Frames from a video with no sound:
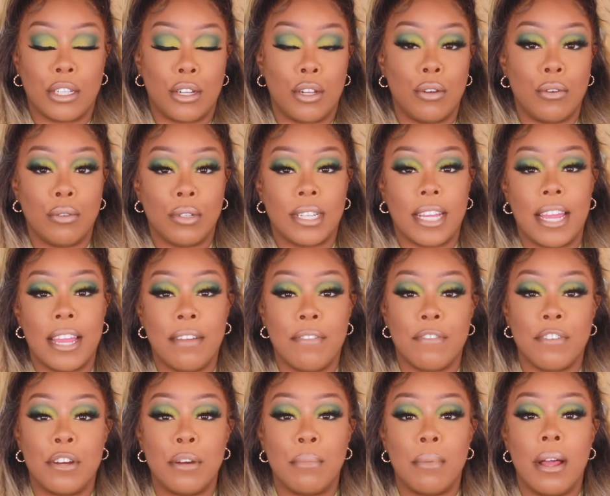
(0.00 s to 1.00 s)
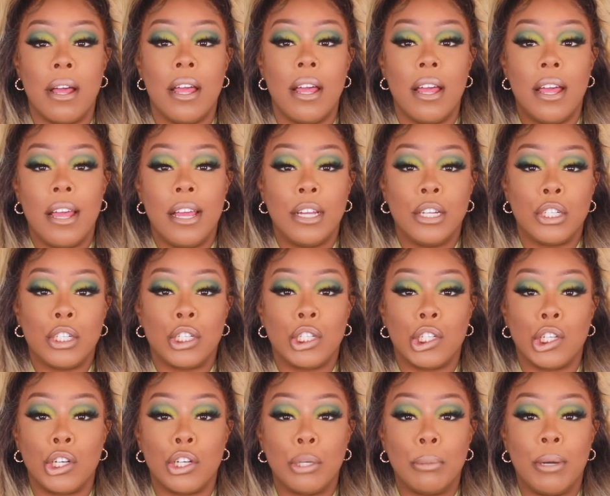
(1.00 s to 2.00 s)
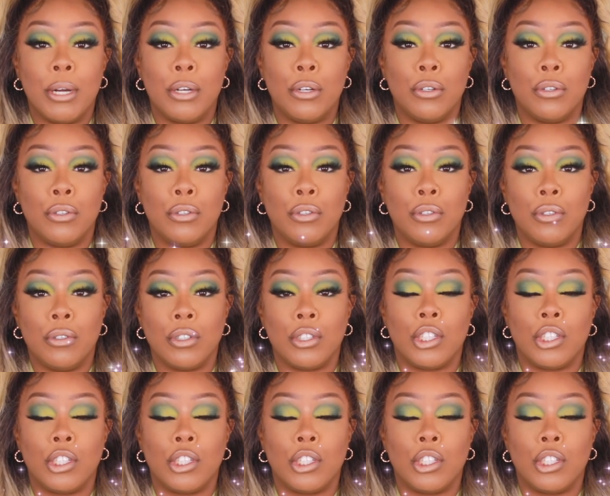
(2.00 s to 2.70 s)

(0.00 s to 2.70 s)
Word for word: clothes came from Cherbow,